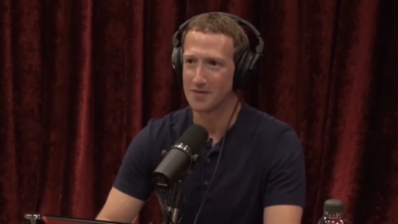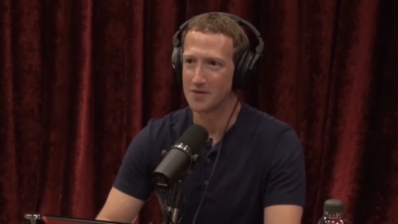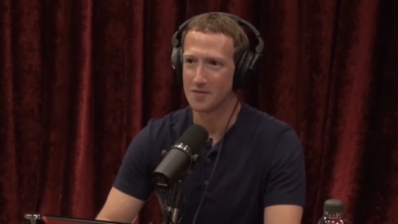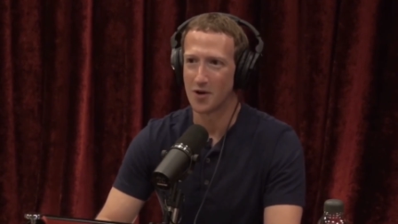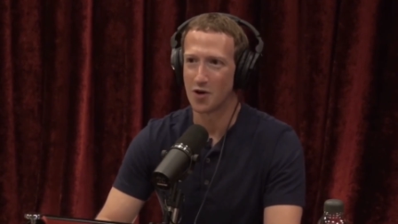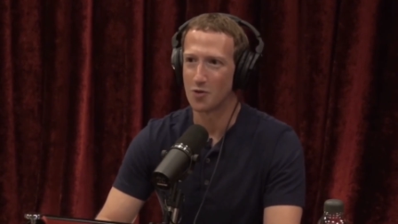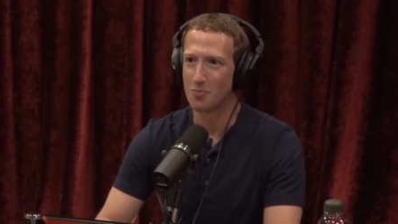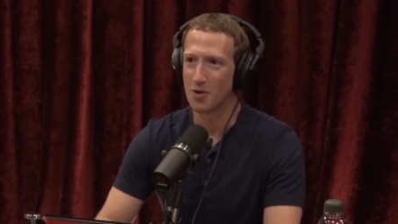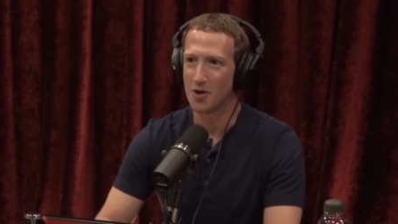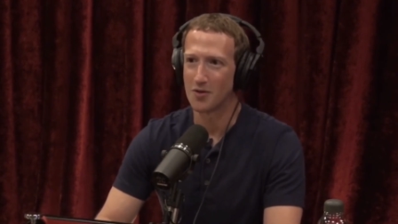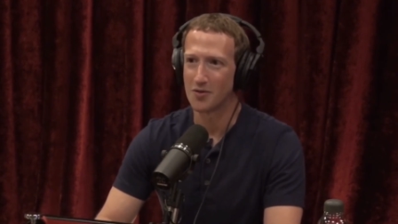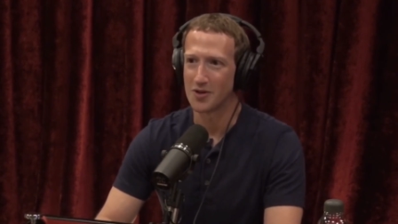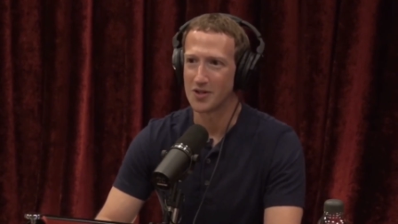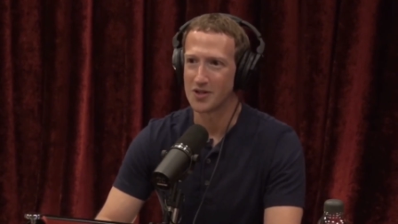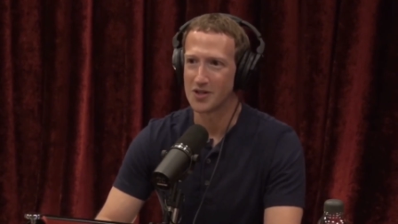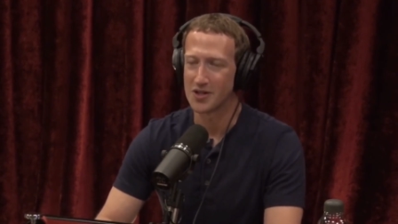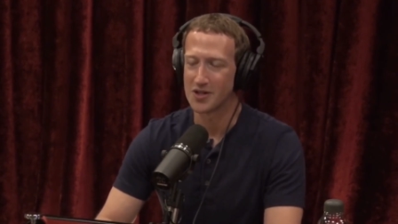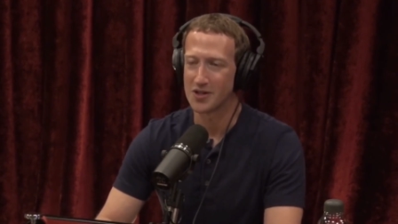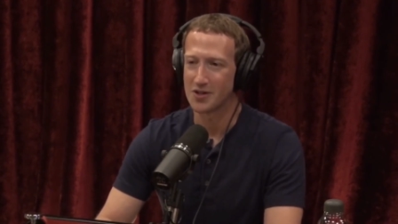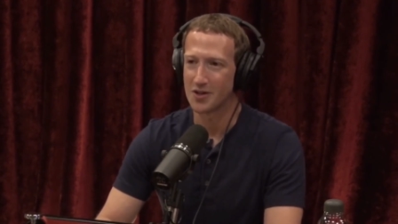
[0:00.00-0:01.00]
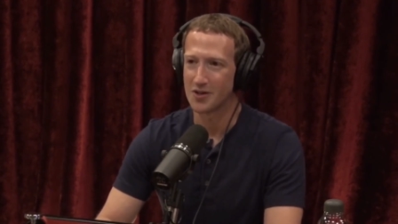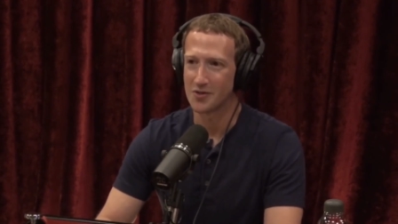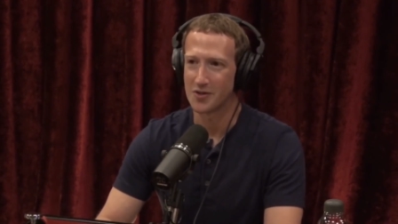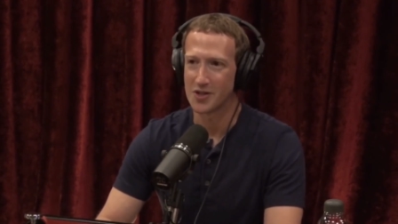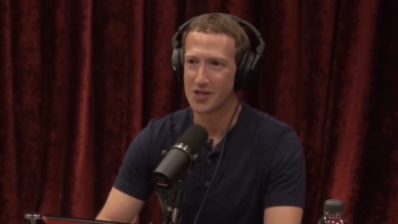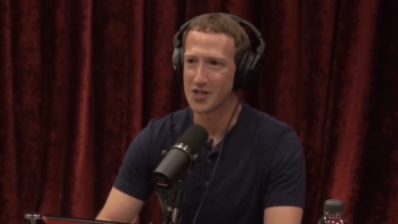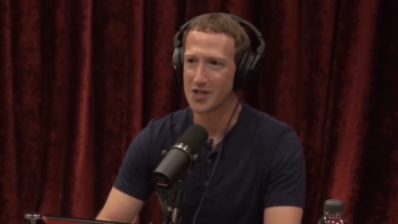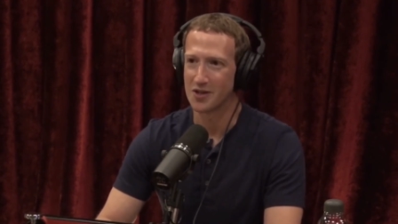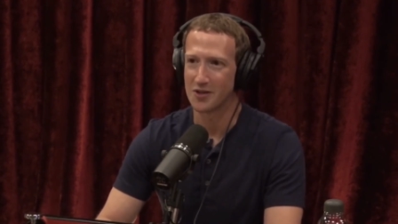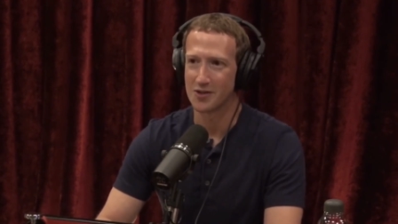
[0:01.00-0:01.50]
kind of develop all these
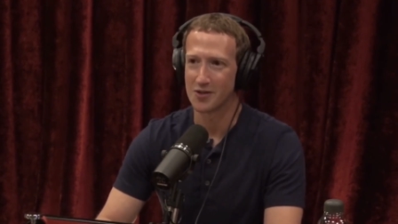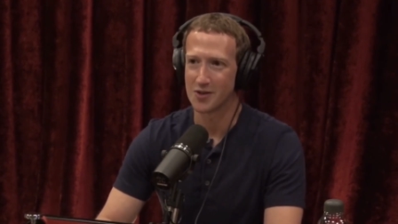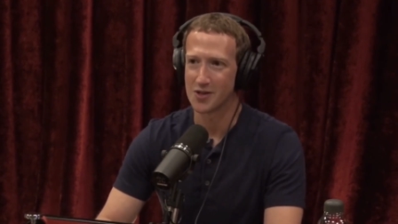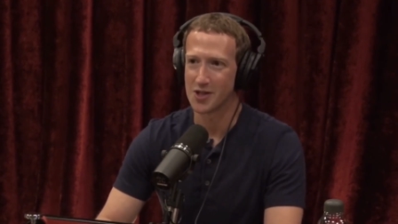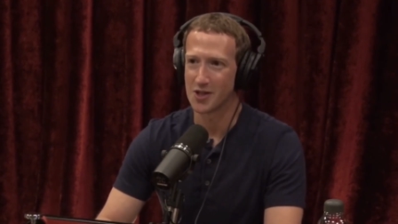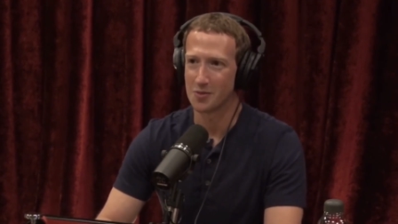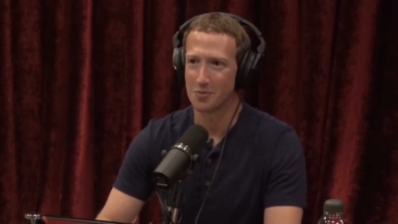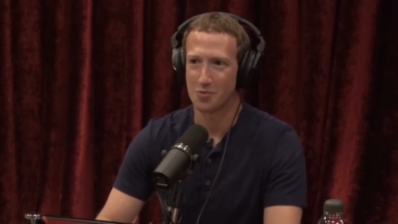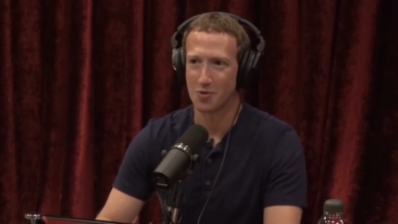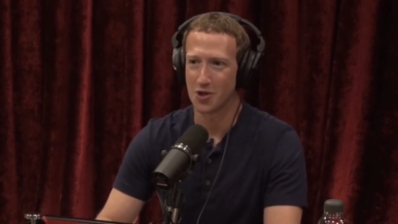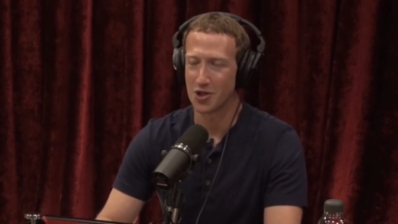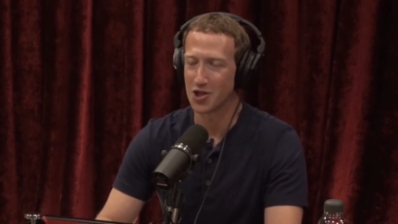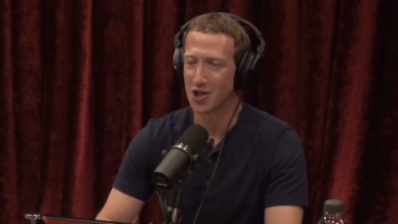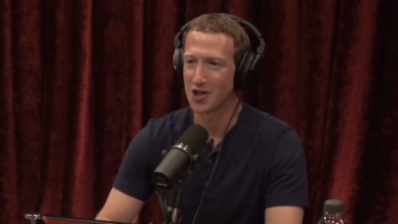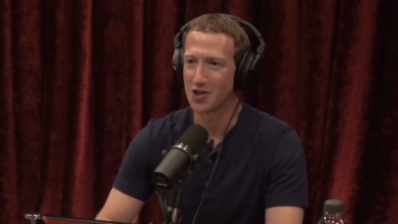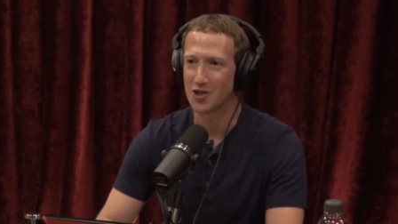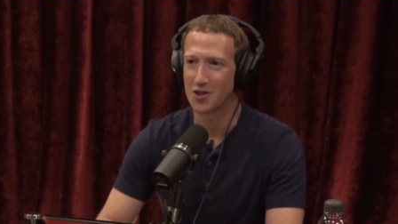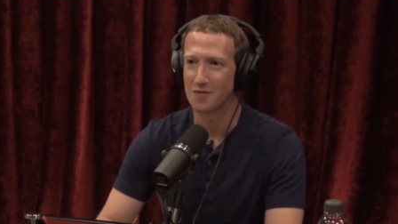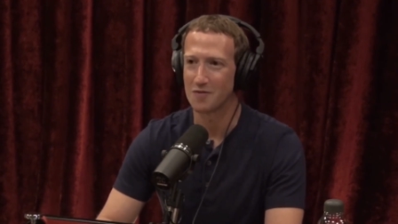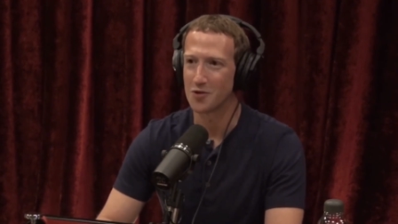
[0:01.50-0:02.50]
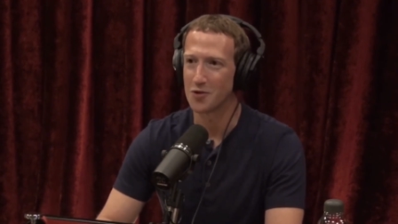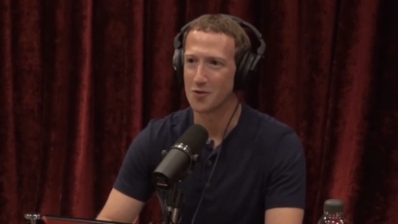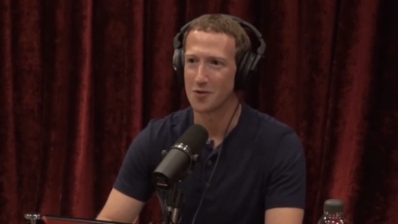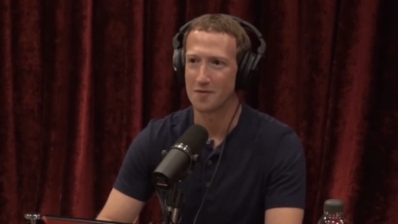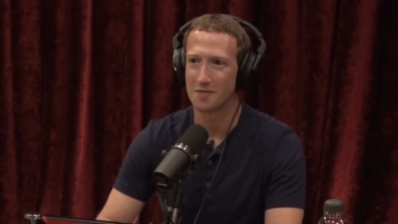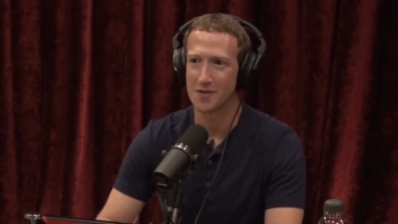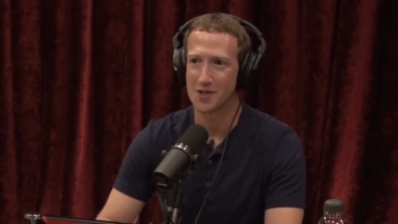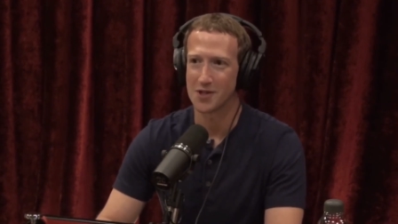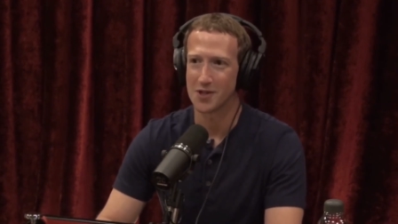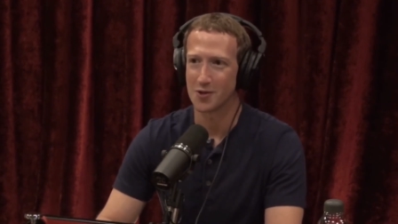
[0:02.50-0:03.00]
skills and appreciation
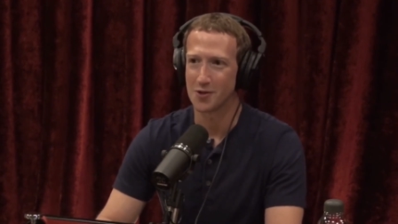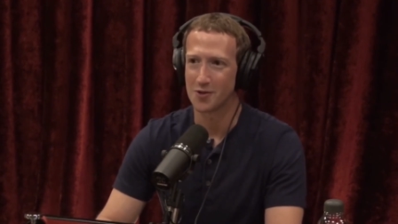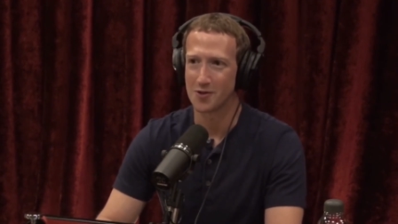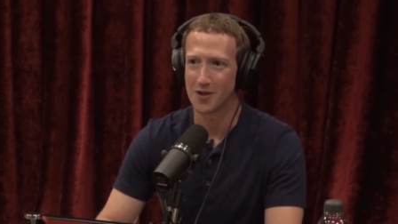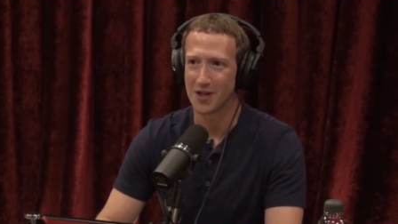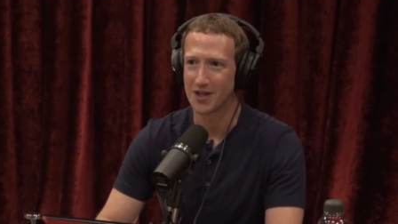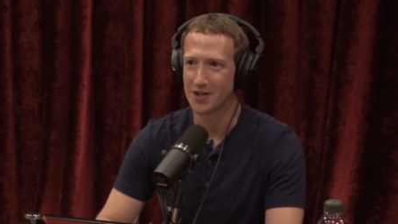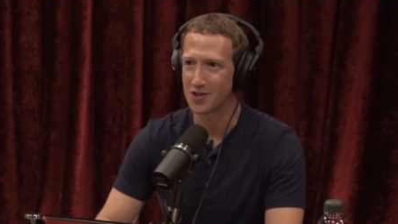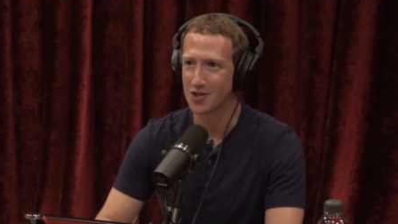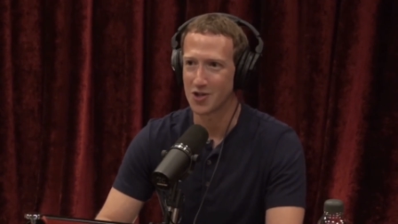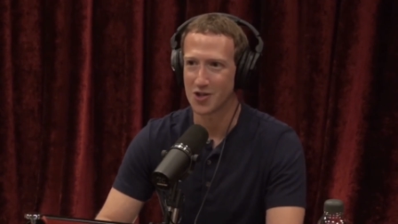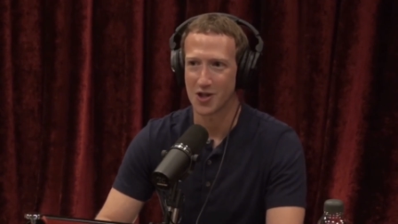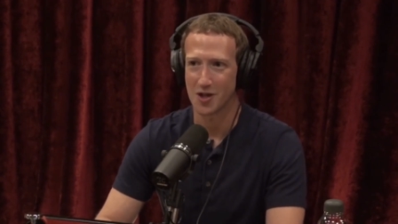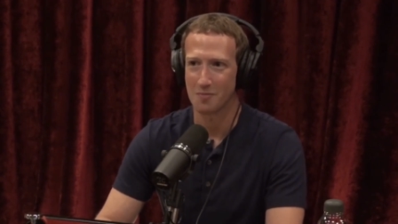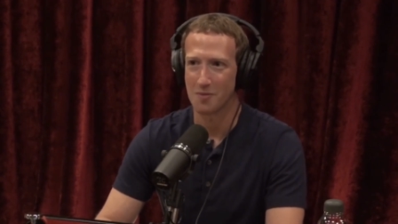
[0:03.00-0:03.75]
for doing physical things,